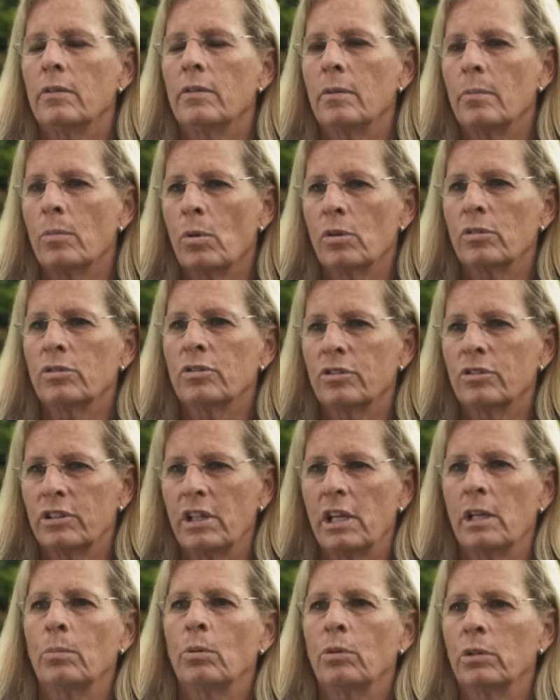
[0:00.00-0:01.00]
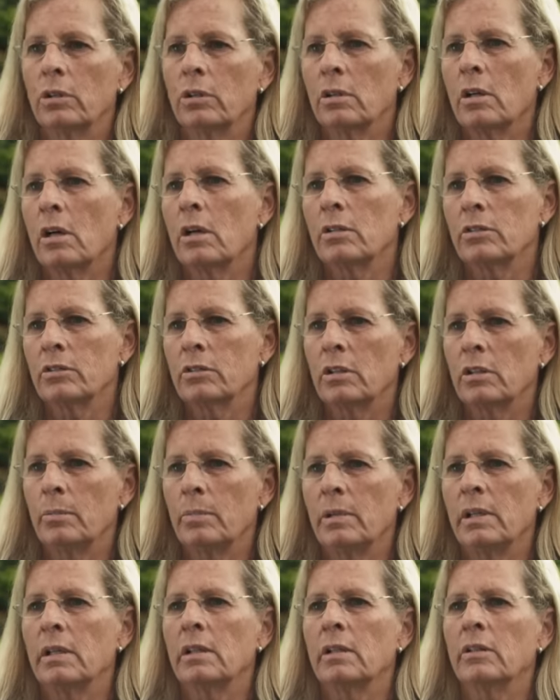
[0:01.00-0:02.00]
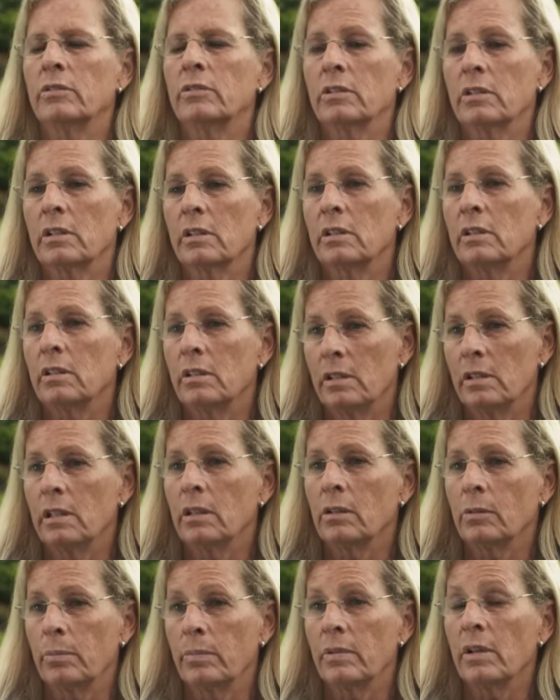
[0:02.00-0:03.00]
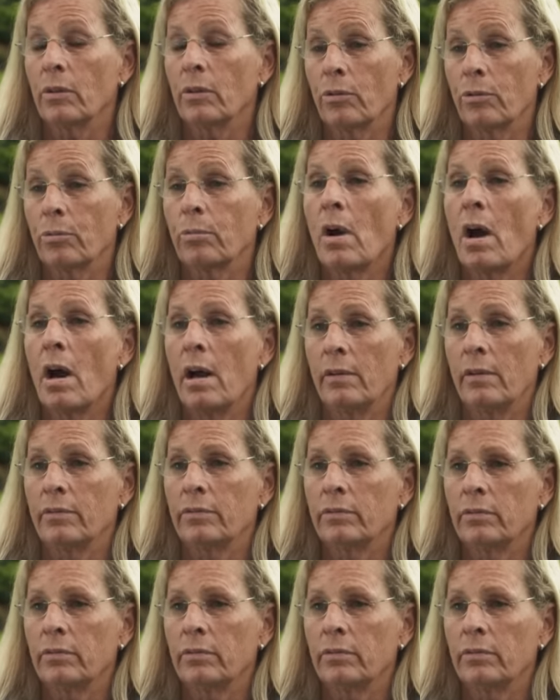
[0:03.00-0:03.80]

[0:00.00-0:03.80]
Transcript: the more sustainable your garden's going to be because it can it'll it'll thrive